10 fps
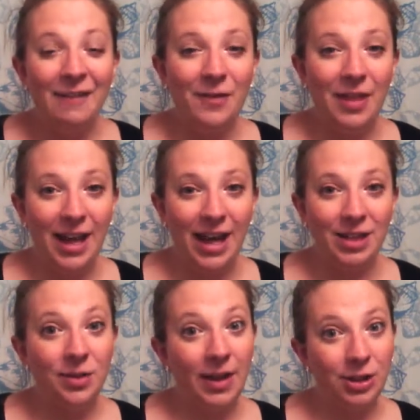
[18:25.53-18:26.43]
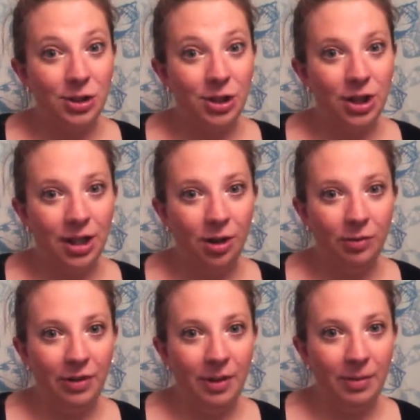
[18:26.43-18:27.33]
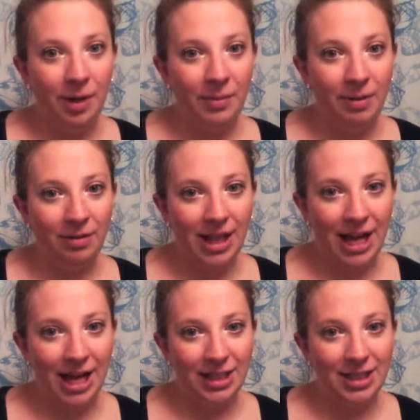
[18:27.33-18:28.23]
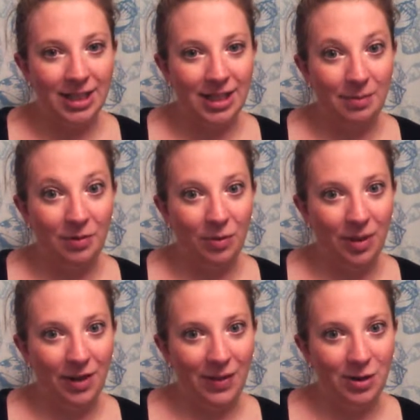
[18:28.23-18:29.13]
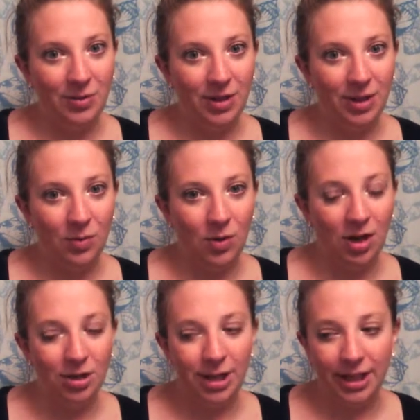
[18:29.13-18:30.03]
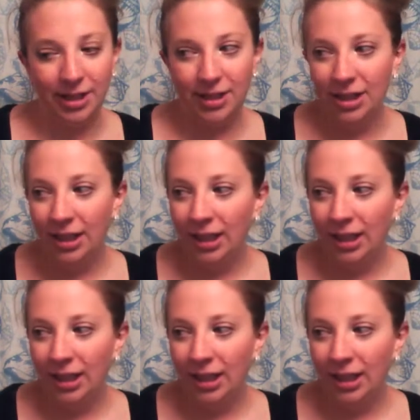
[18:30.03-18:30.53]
for that, so that's good. Hopefully that will help me relax before we get the news on the water test,